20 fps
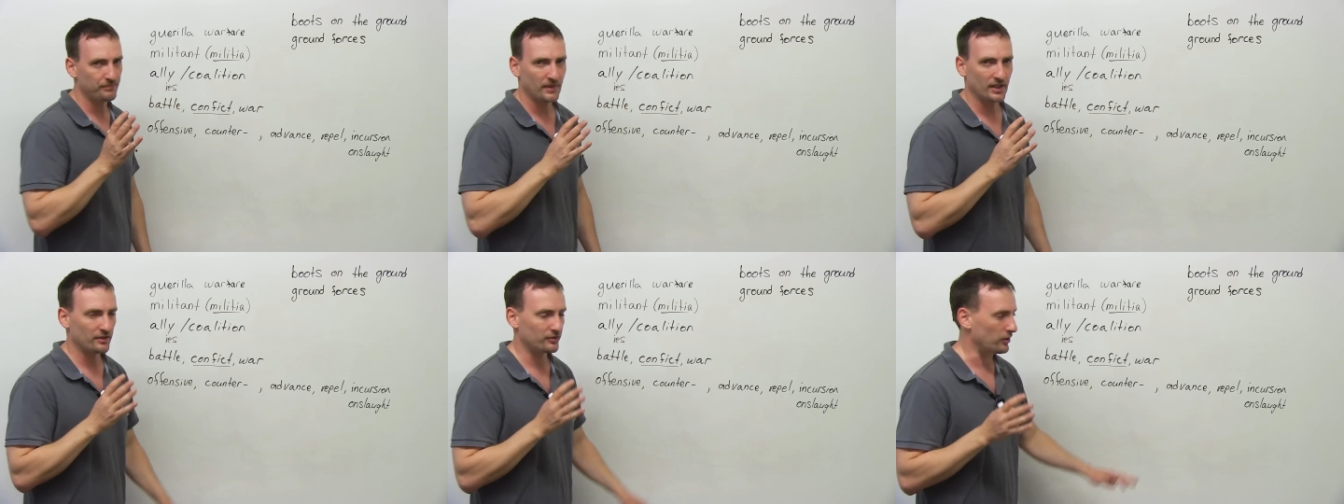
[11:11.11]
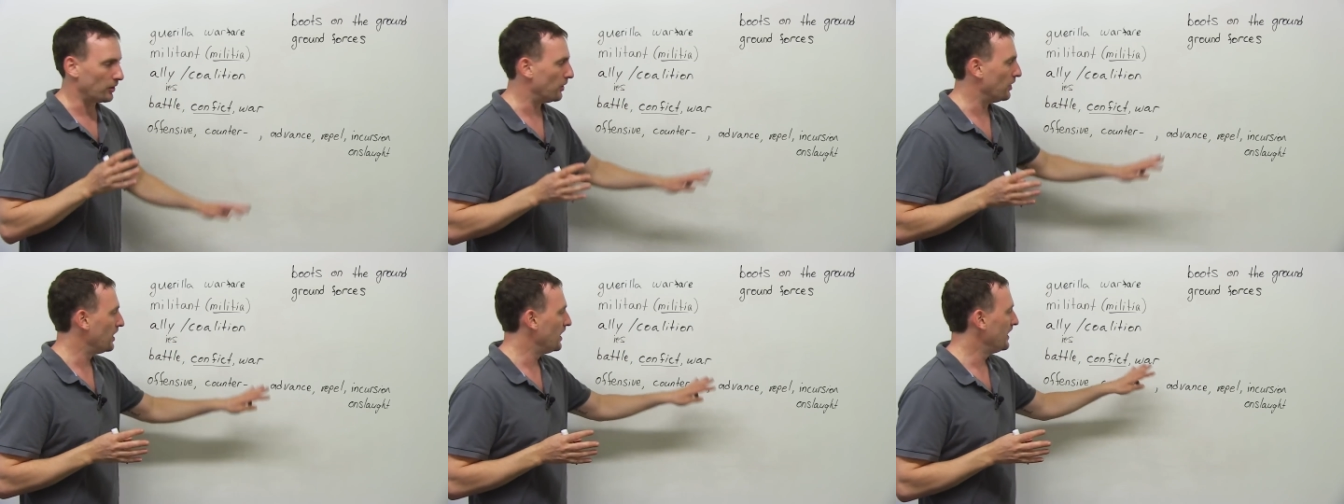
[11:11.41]

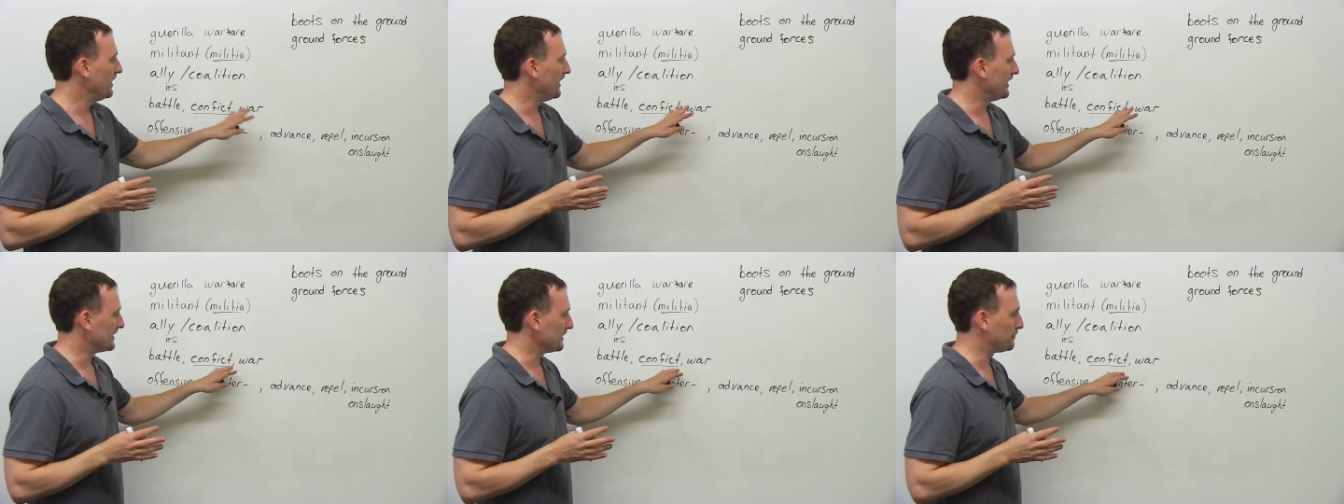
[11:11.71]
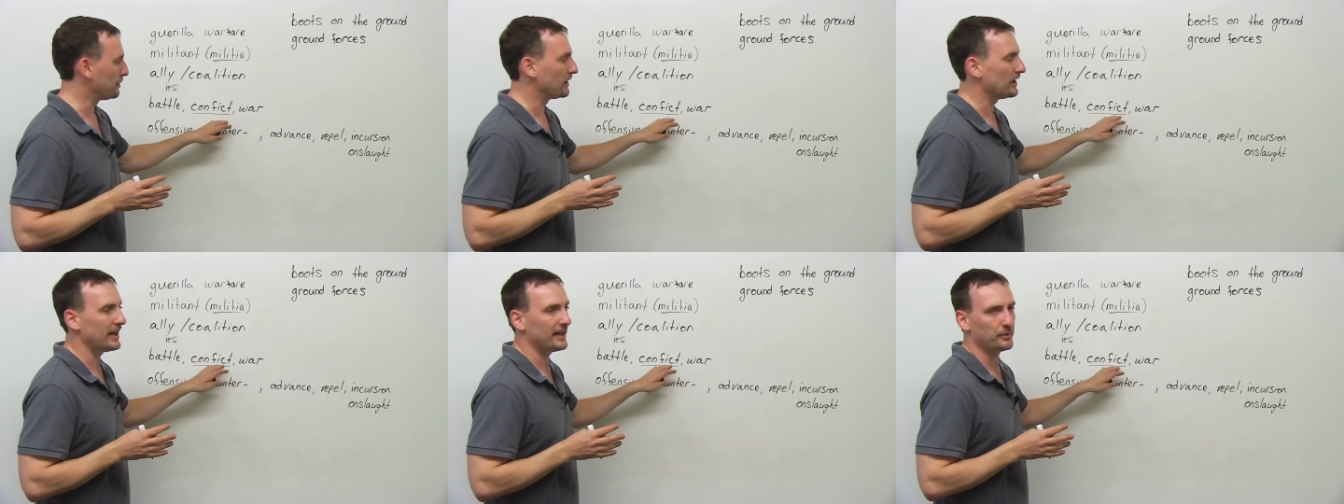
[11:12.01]
So, it's a
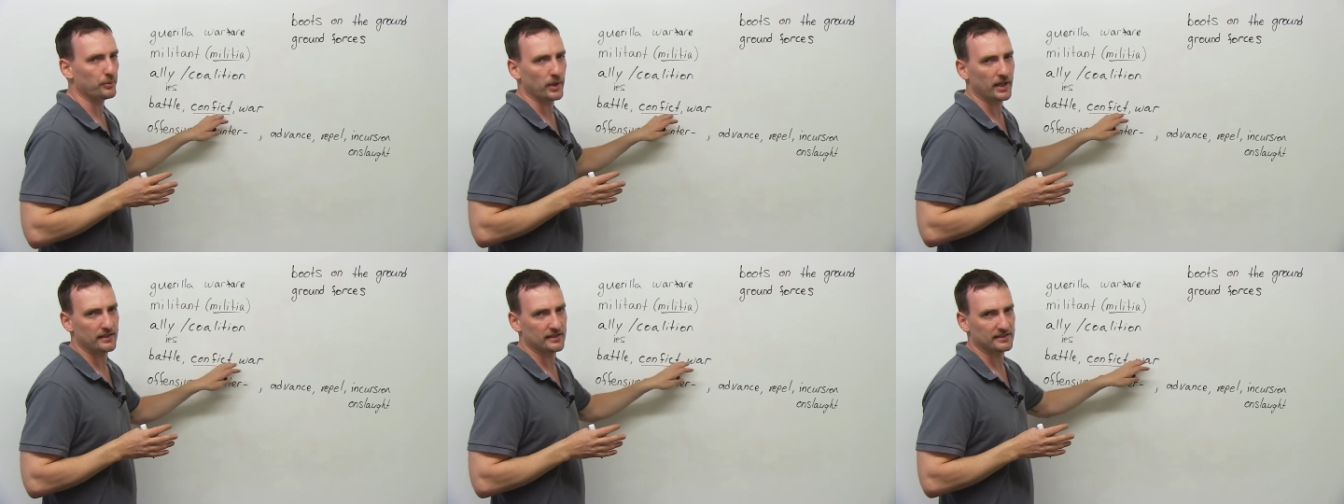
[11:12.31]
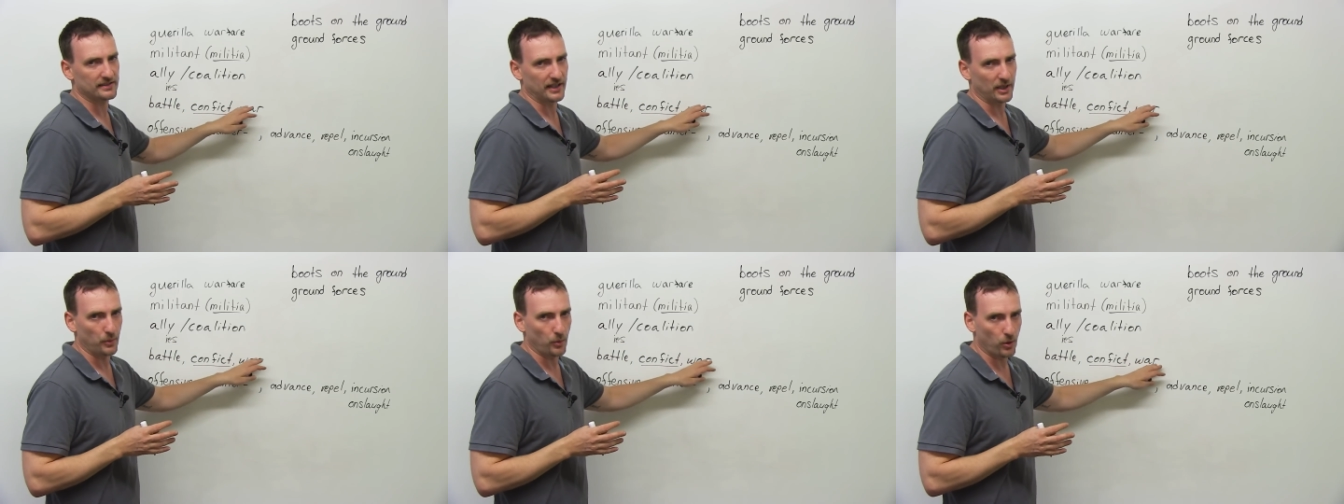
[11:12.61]
polite way to
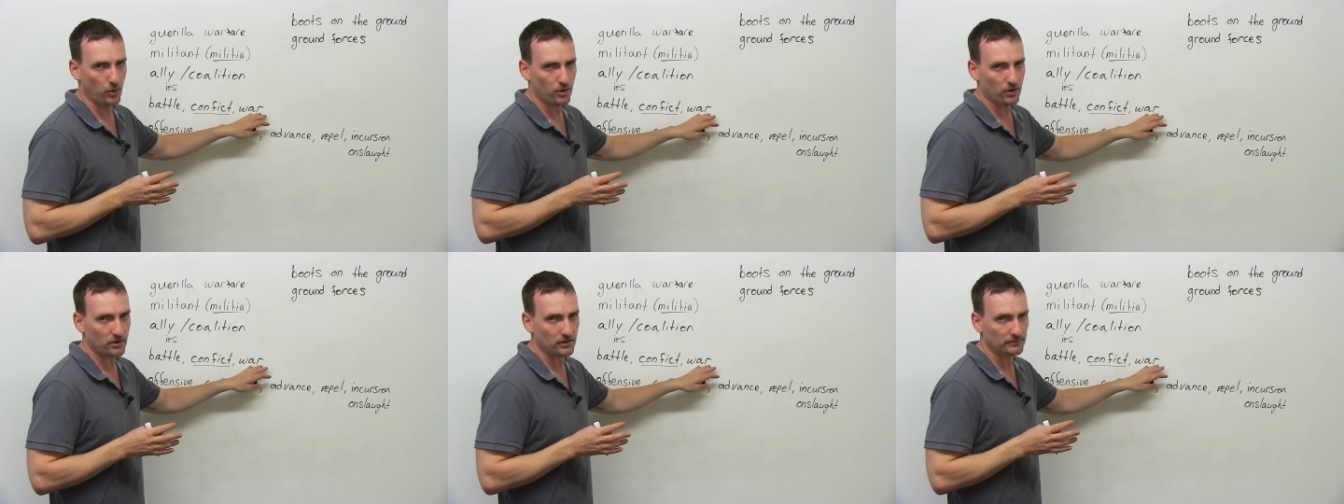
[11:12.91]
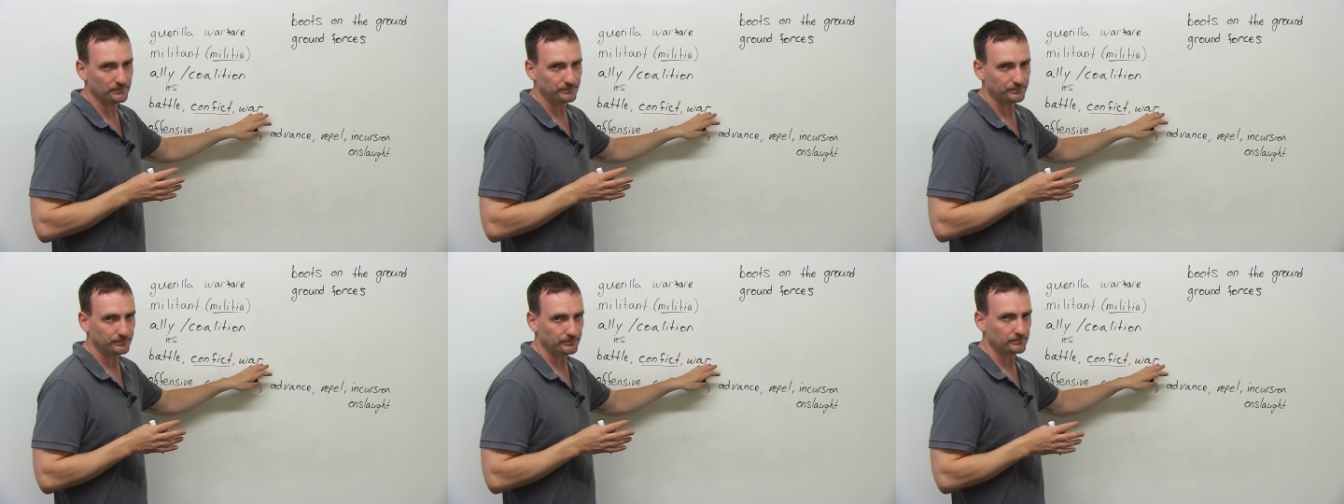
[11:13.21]
say war